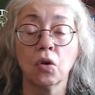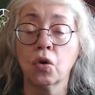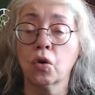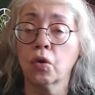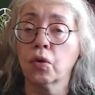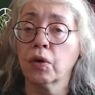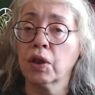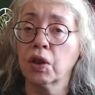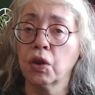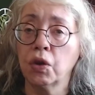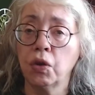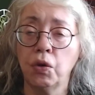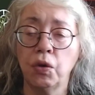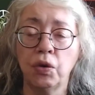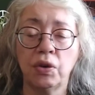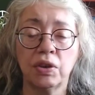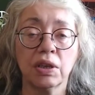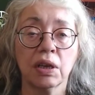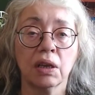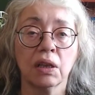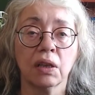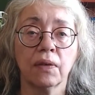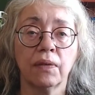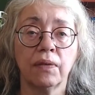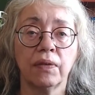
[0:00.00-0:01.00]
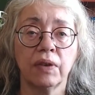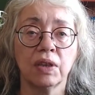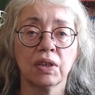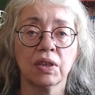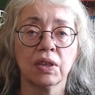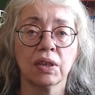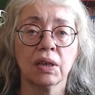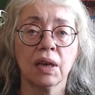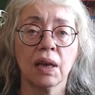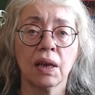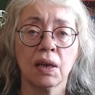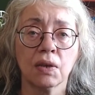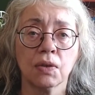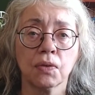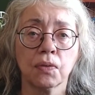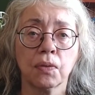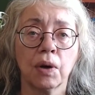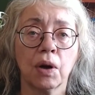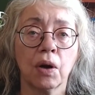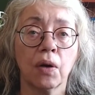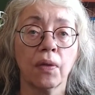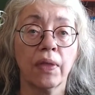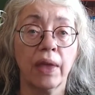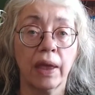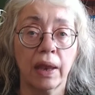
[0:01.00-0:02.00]
or a new television as
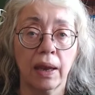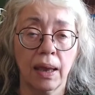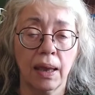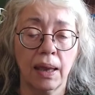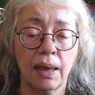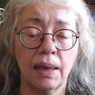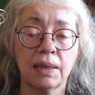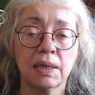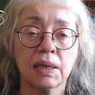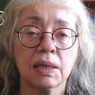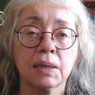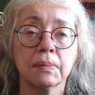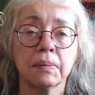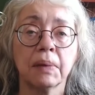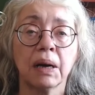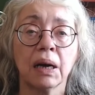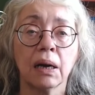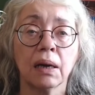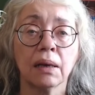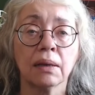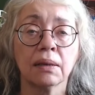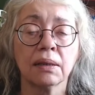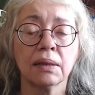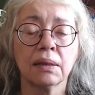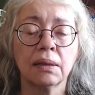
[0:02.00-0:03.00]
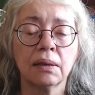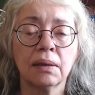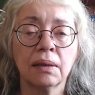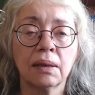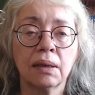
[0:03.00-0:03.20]
well that is smart.